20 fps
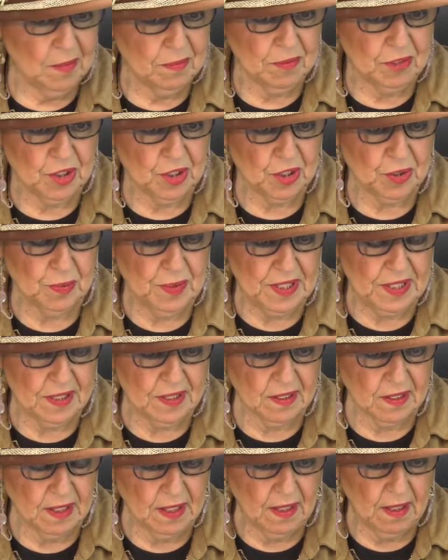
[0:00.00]
Just
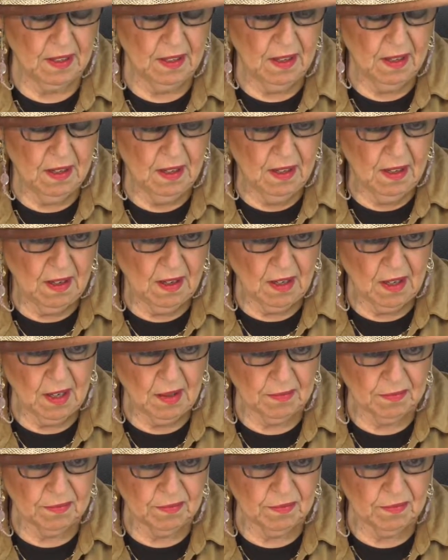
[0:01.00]
recently,
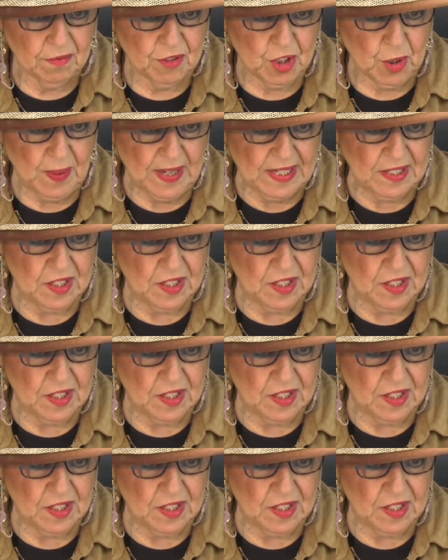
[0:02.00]
Joanne